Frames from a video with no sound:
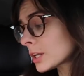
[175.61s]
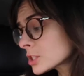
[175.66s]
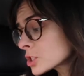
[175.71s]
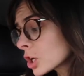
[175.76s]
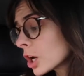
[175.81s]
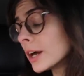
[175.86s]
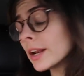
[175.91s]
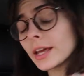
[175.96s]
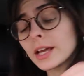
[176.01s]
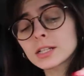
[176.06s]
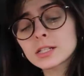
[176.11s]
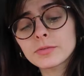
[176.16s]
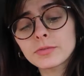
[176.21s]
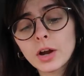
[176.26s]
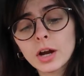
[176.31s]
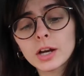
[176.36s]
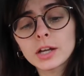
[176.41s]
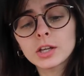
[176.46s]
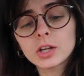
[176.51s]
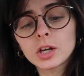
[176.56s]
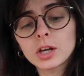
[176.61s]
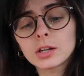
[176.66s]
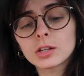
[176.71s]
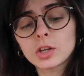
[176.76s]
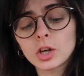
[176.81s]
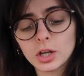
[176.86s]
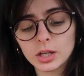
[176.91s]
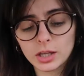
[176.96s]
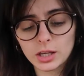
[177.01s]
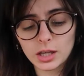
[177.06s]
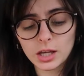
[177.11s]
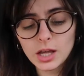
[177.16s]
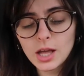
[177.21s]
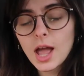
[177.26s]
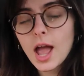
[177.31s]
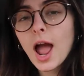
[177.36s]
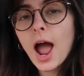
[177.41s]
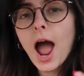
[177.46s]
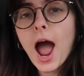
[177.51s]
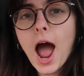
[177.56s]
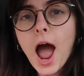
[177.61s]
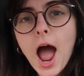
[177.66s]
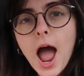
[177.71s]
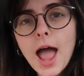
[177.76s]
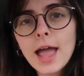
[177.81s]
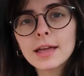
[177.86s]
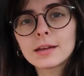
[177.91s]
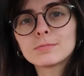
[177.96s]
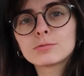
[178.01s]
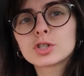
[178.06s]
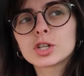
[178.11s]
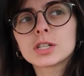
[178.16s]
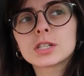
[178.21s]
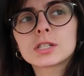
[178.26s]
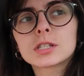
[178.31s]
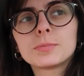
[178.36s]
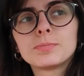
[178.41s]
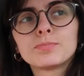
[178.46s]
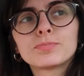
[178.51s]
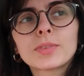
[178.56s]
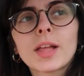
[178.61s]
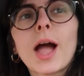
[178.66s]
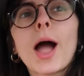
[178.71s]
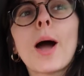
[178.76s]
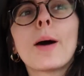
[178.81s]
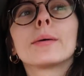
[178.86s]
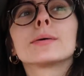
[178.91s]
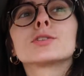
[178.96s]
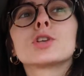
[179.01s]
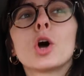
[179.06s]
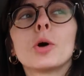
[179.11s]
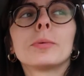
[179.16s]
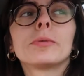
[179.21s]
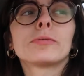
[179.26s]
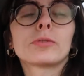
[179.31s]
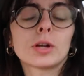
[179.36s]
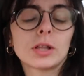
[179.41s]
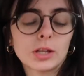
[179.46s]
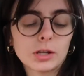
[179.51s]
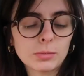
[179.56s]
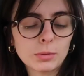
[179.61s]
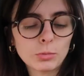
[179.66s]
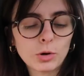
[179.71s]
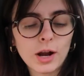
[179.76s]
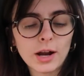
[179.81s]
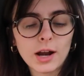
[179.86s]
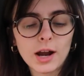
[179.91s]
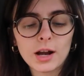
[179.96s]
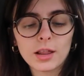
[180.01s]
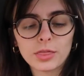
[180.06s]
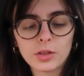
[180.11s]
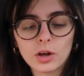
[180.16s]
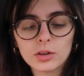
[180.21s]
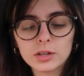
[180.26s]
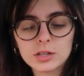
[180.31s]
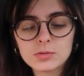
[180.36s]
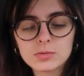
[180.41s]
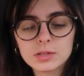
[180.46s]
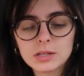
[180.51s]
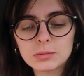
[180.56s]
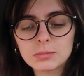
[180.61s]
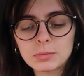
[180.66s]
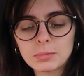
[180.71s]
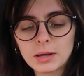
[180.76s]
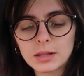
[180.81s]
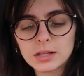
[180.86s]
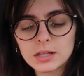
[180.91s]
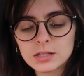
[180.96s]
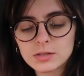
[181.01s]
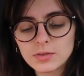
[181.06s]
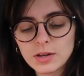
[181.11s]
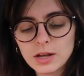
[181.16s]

it's good, it's a very good cookie. I am just I was hoping for a little bit more. I kind of thought this was going to be my least